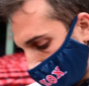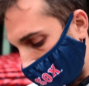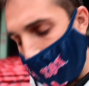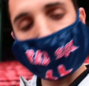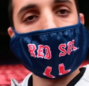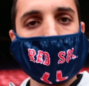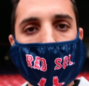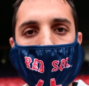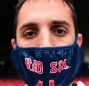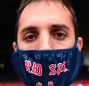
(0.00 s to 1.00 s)
strapped onto the
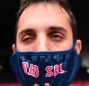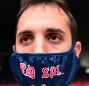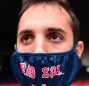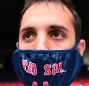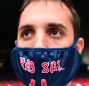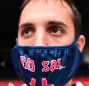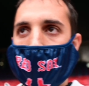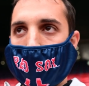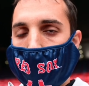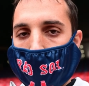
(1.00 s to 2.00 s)
belt.
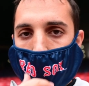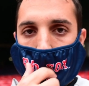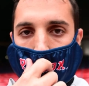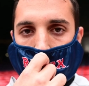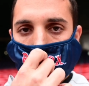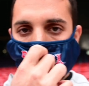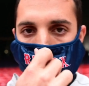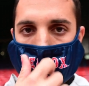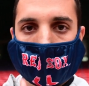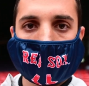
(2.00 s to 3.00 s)
One with a
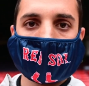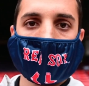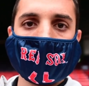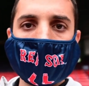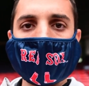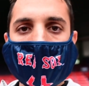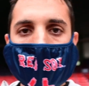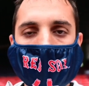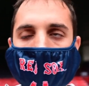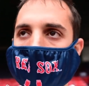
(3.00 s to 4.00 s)
twenty-four to seventy
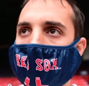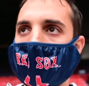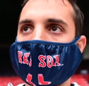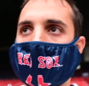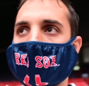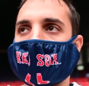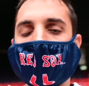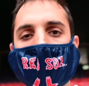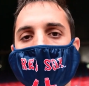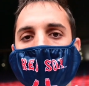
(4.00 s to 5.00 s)
lens and one with a
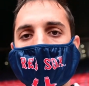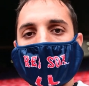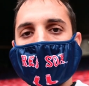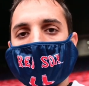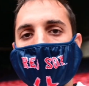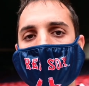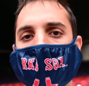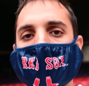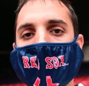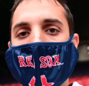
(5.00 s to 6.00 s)
seventy to two hundred lens.